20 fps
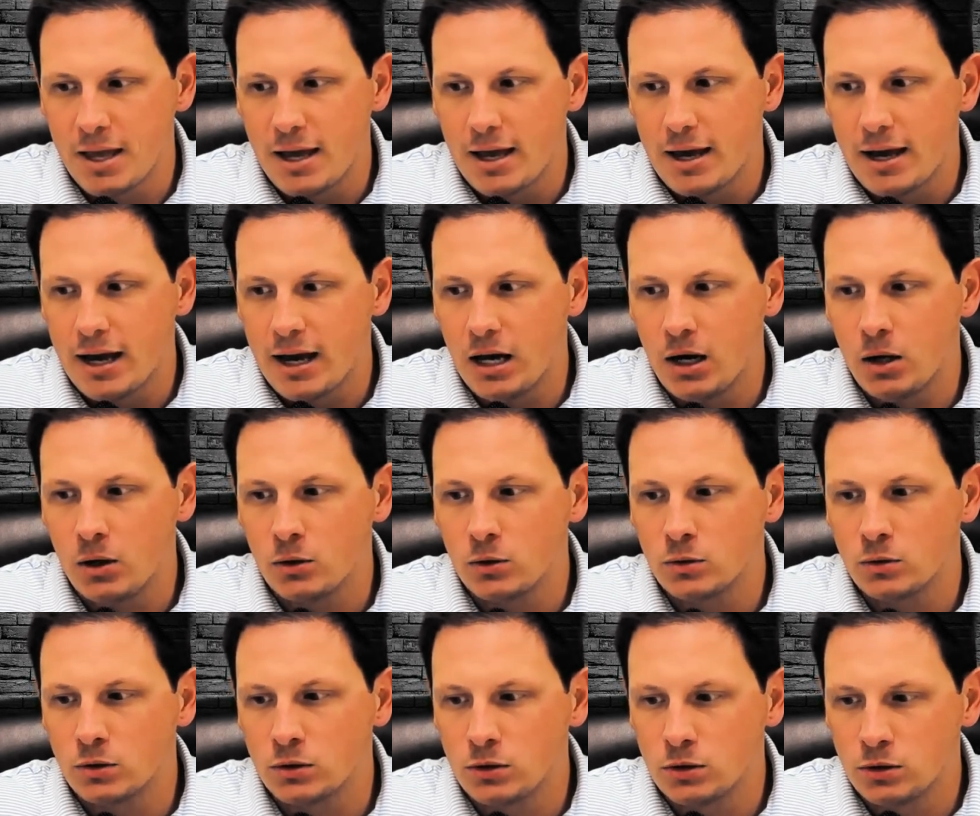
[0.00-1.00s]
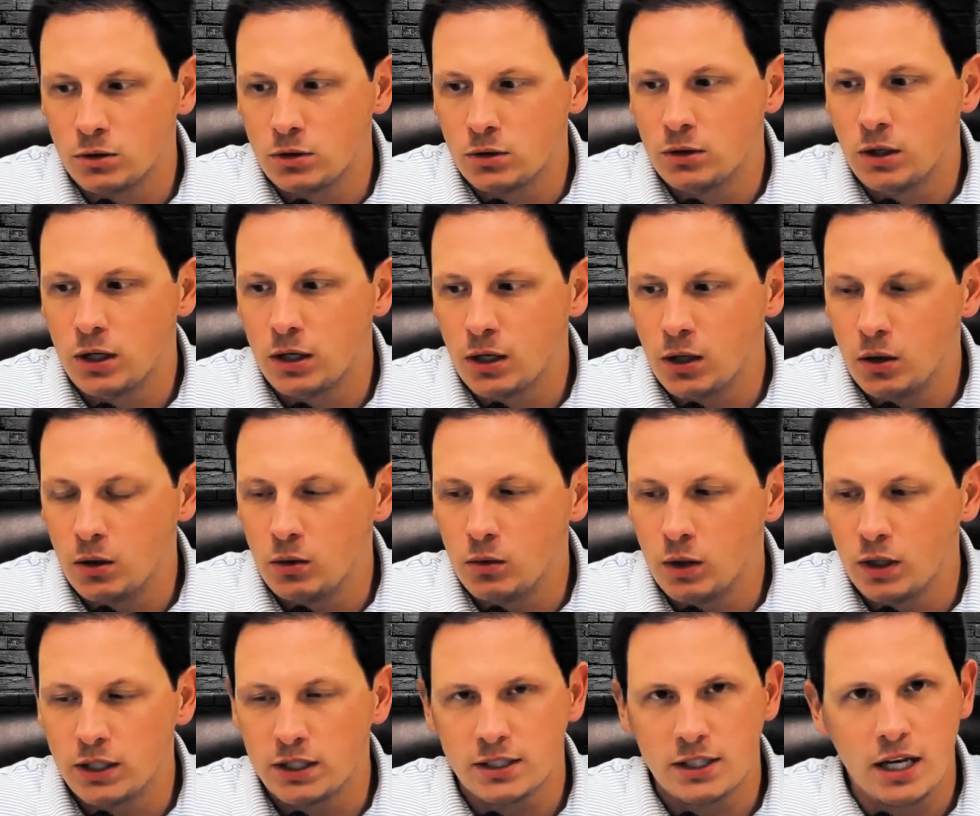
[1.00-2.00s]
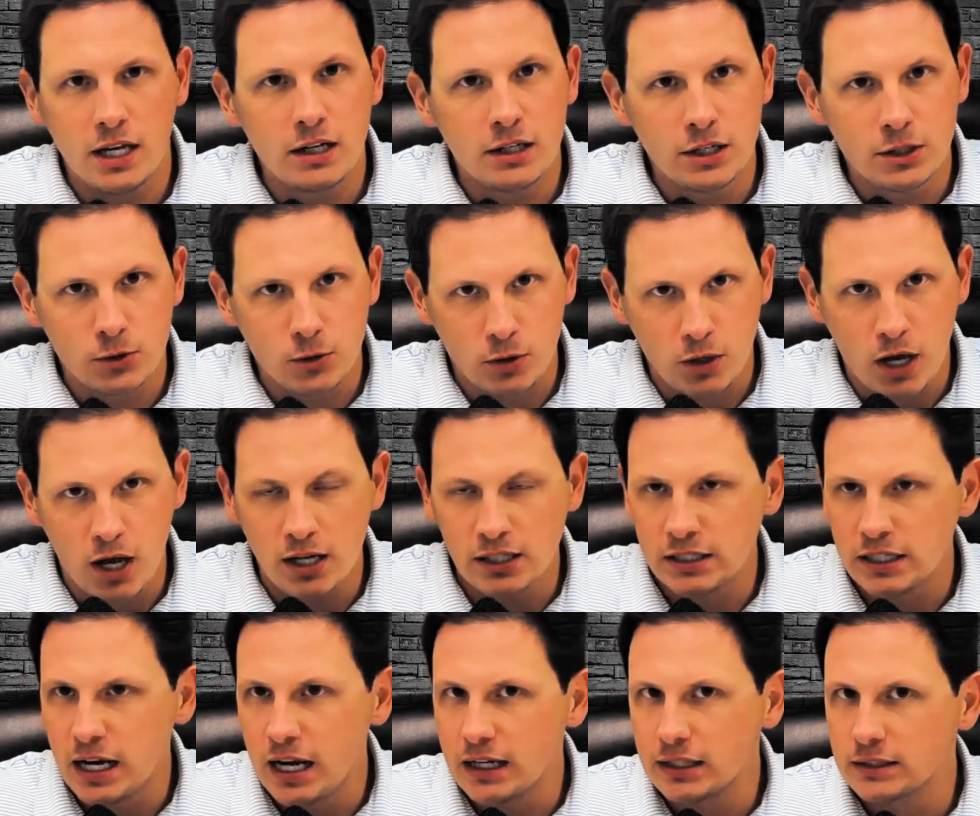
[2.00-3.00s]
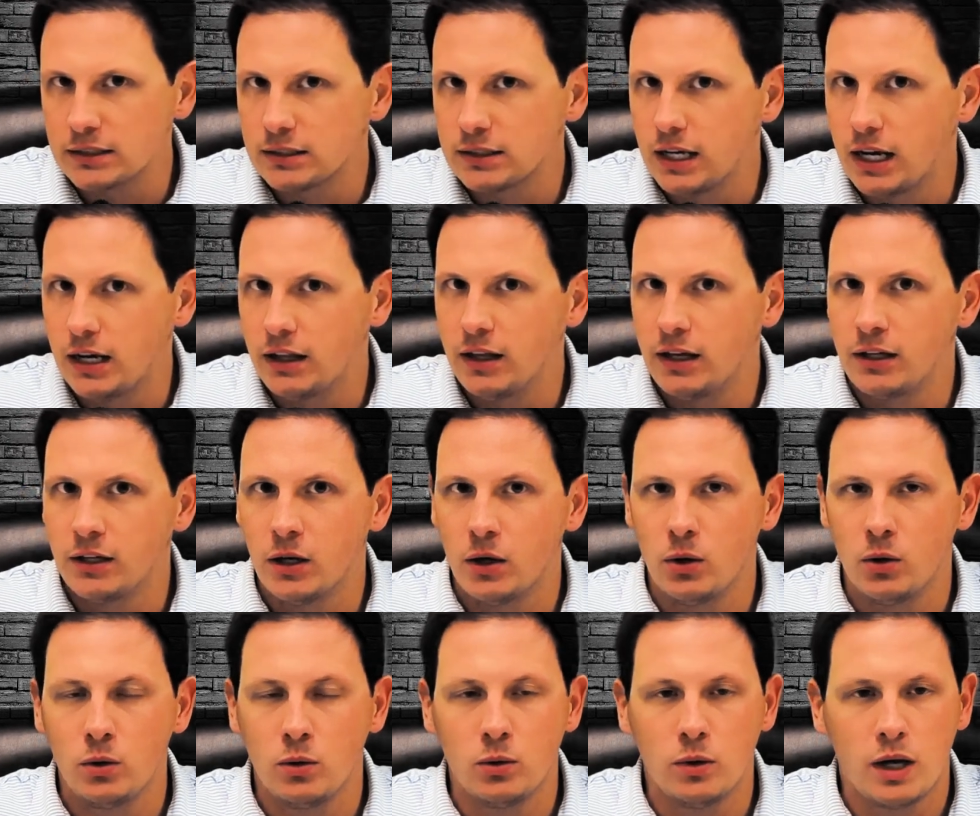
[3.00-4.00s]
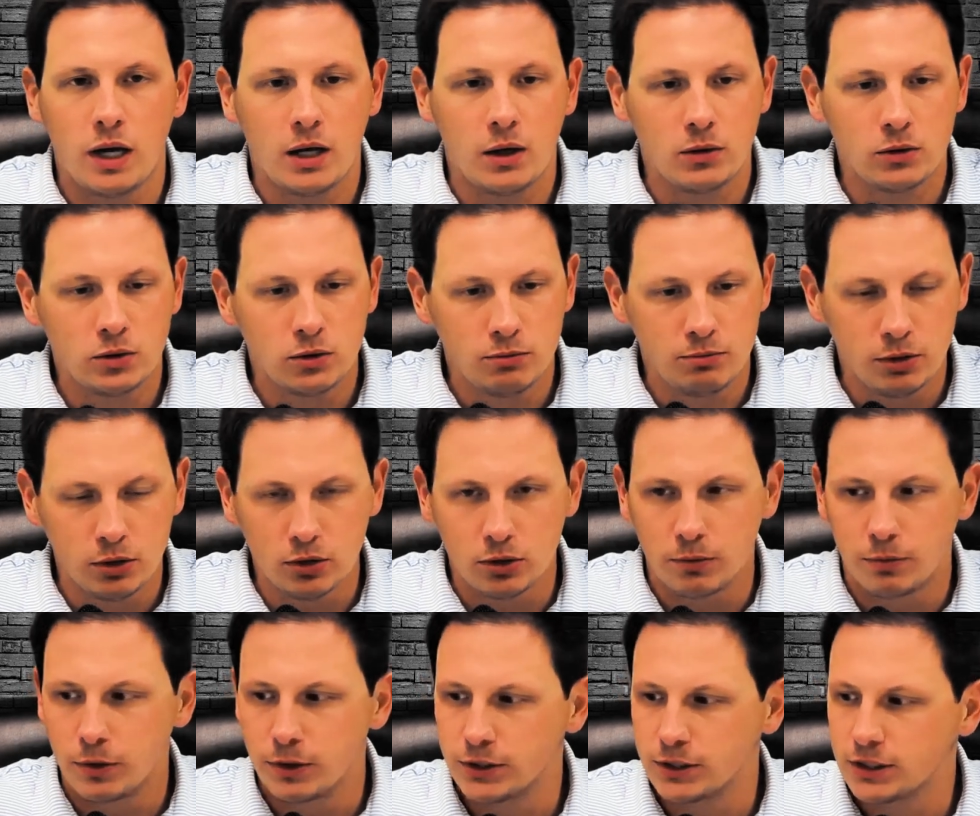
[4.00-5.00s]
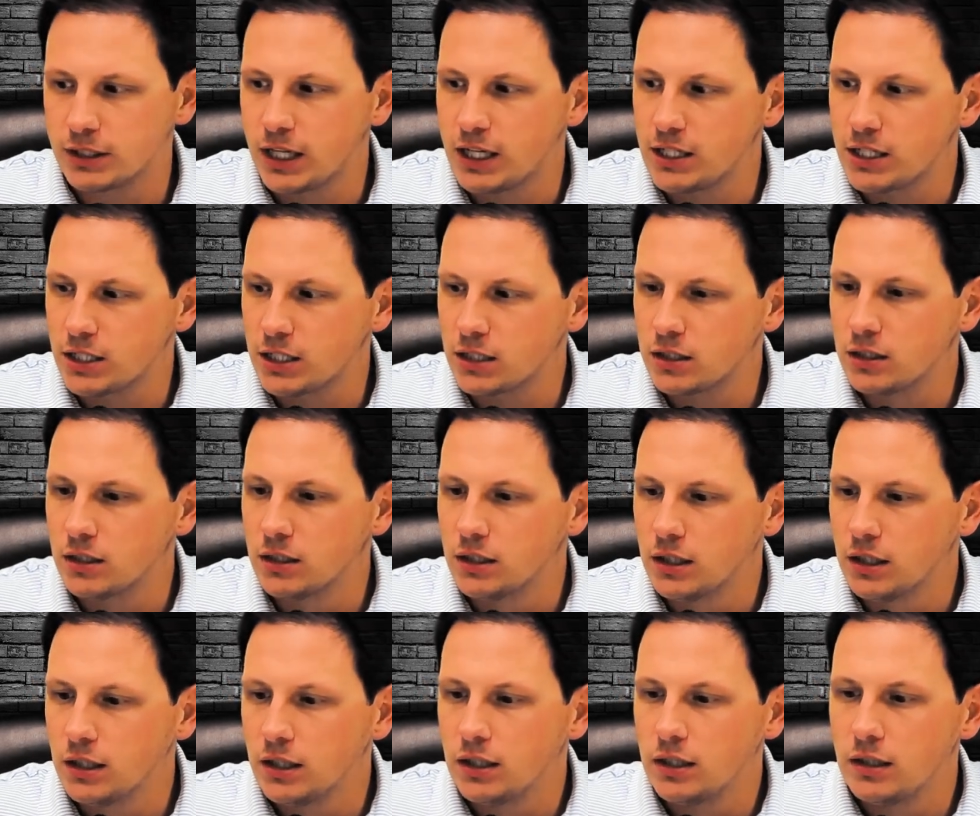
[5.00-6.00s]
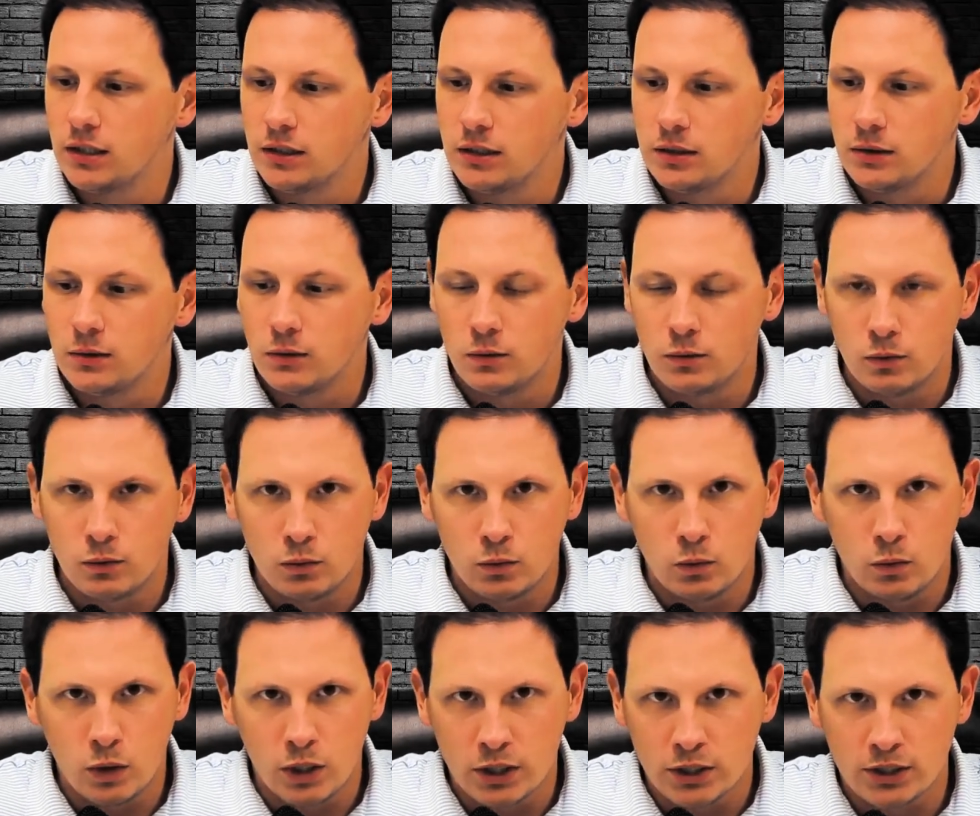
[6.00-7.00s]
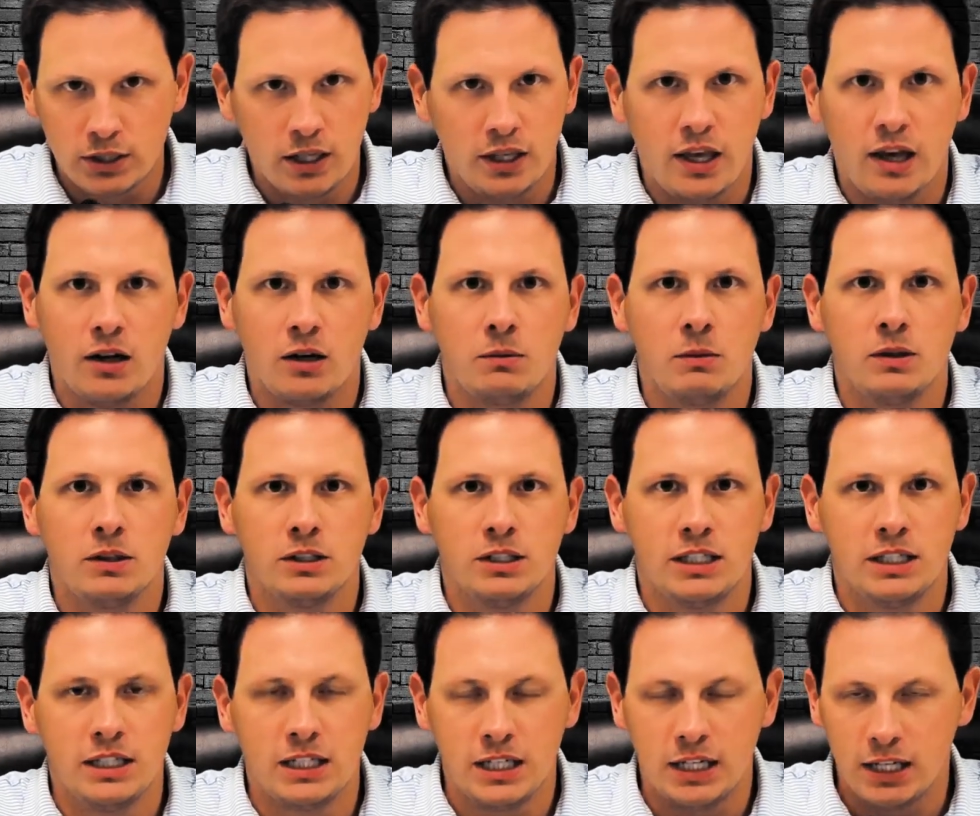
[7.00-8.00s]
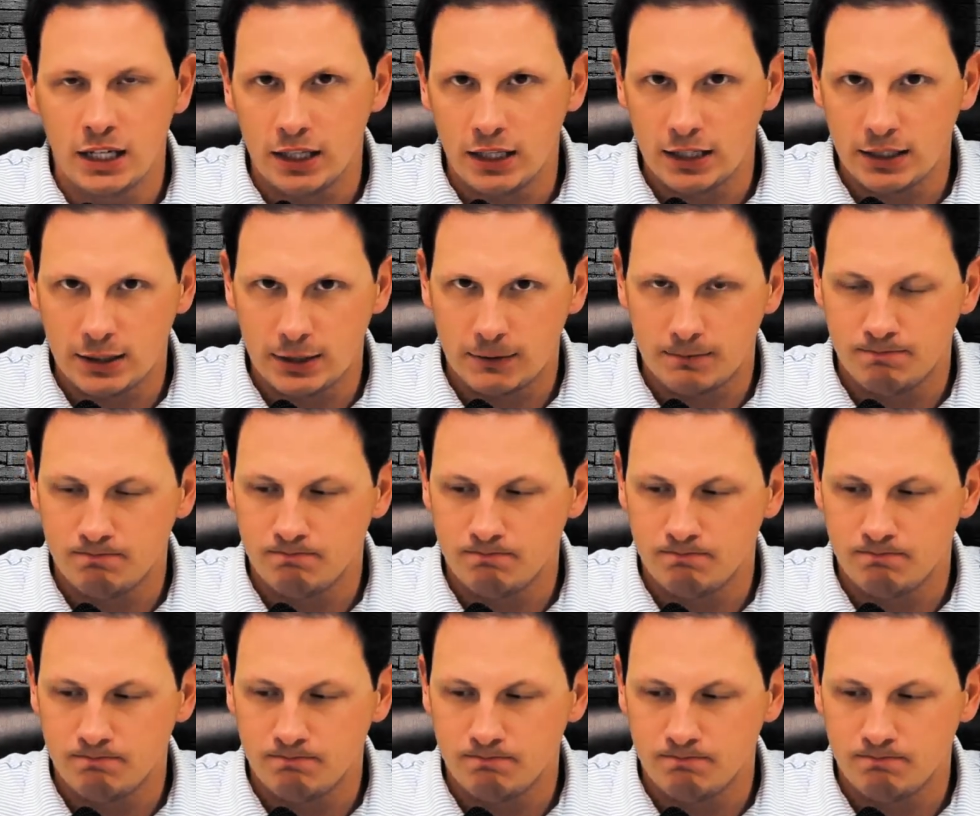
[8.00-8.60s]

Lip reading: How do they know what to say at initial contact? How do they know how to build the presentation? Where's the accountability in any of this?